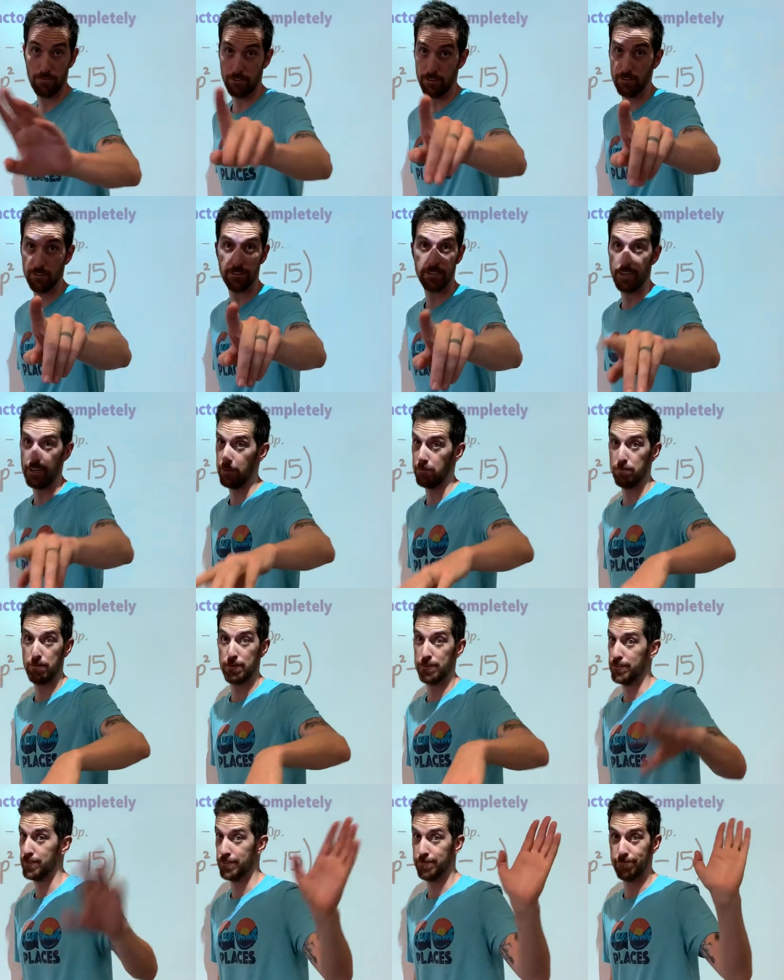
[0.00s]
If you're the second
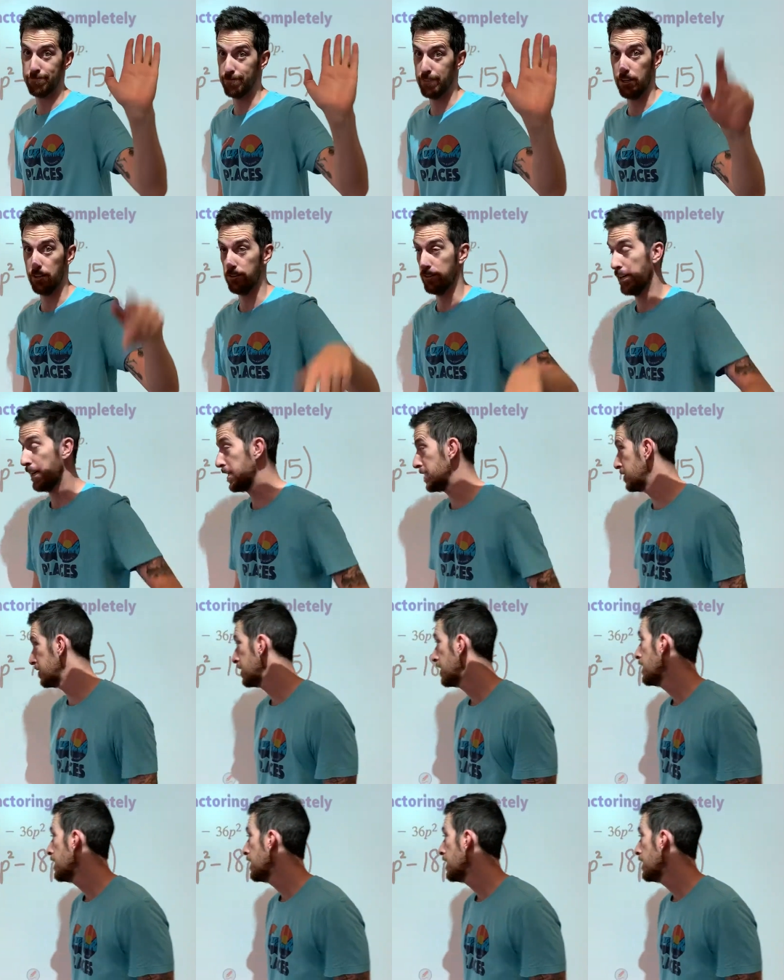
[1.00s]
person, no dice.